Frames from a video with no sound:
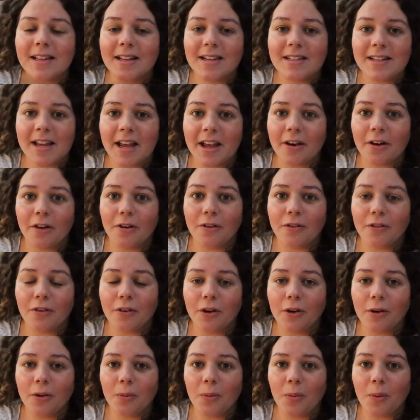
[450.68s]
gonna take
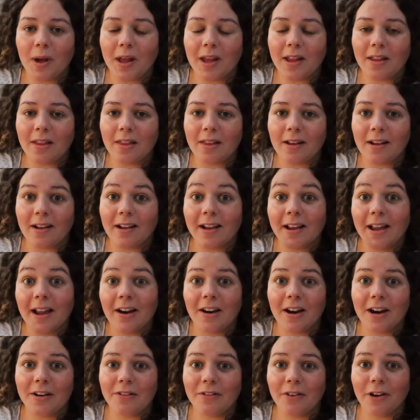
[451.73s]
over with uh,
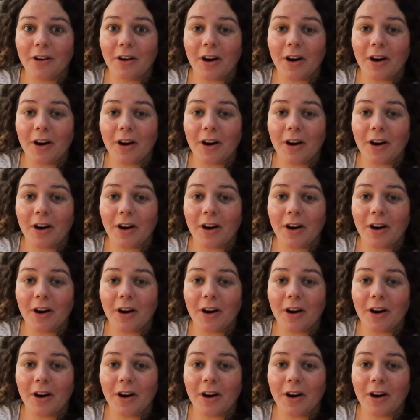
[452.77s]
caring for